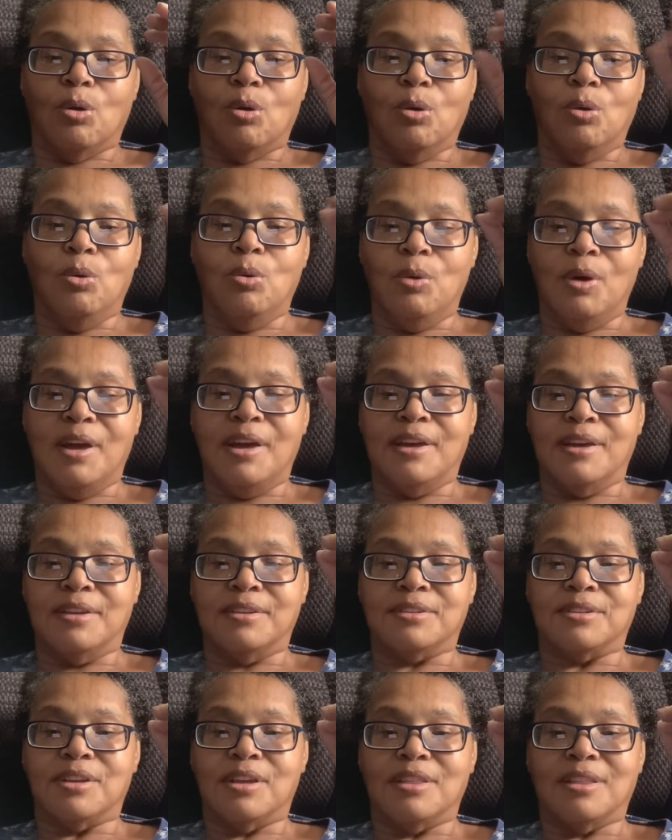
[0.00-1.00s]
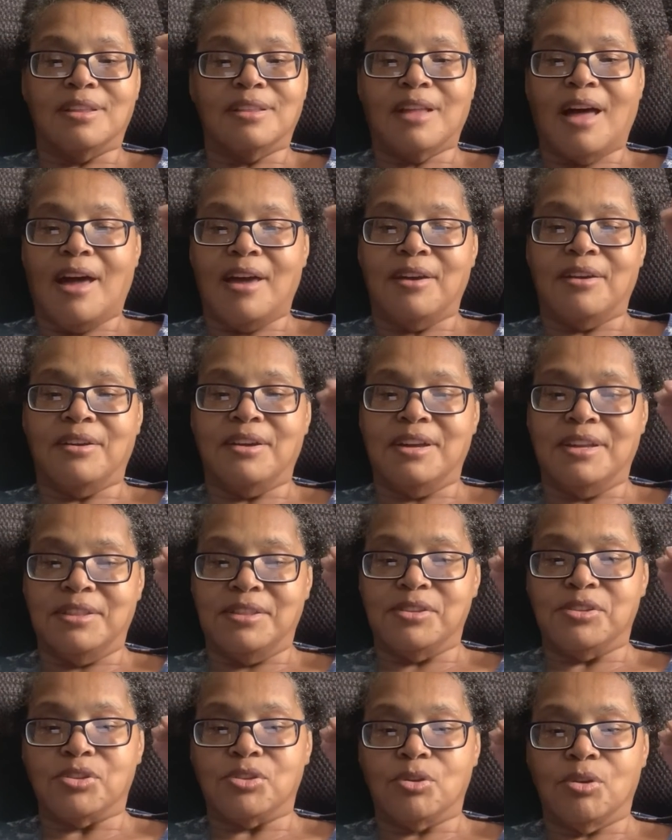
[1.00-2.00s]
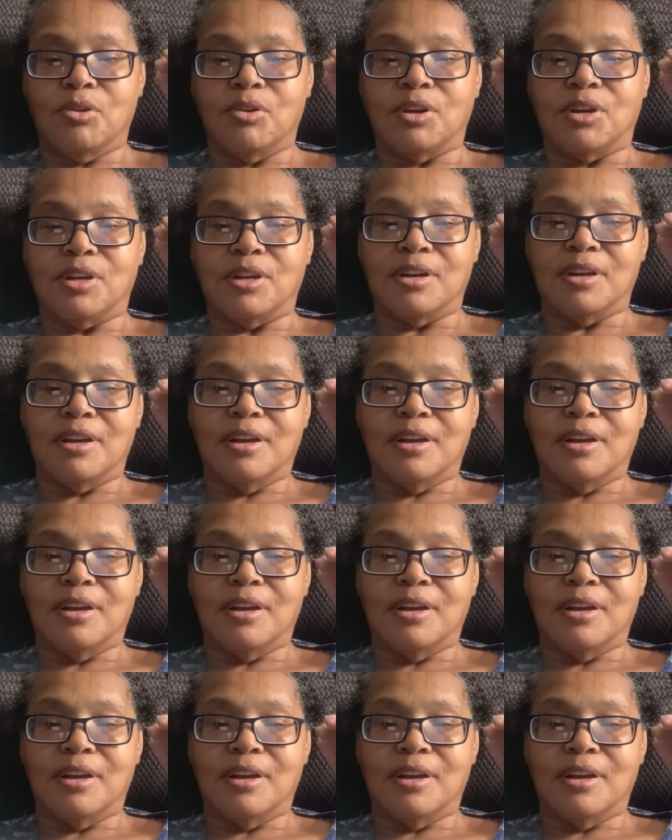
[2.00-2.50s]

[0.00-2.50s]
who is the liar in the story.